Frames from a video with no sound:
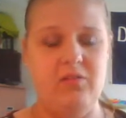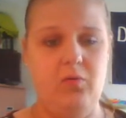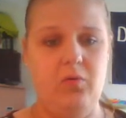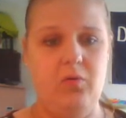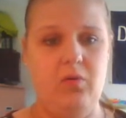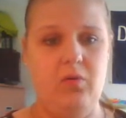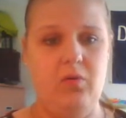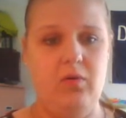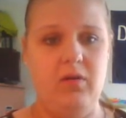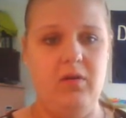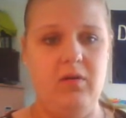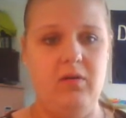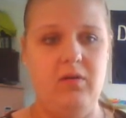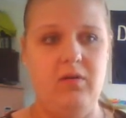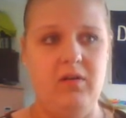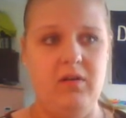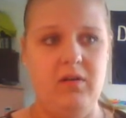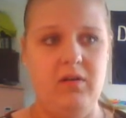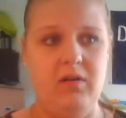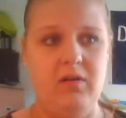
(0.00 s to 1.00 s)
or
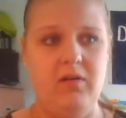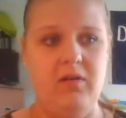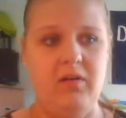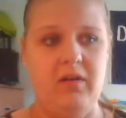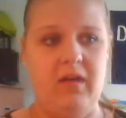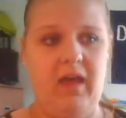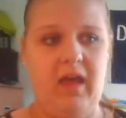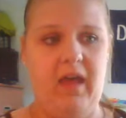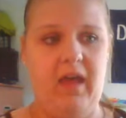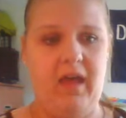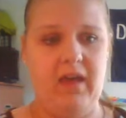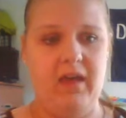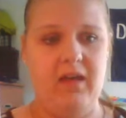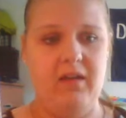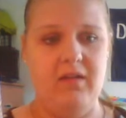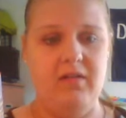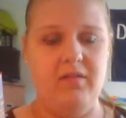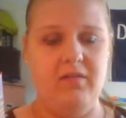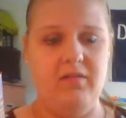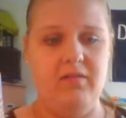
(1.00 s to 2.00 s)

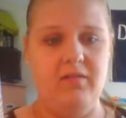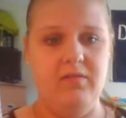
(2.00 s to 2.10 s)
add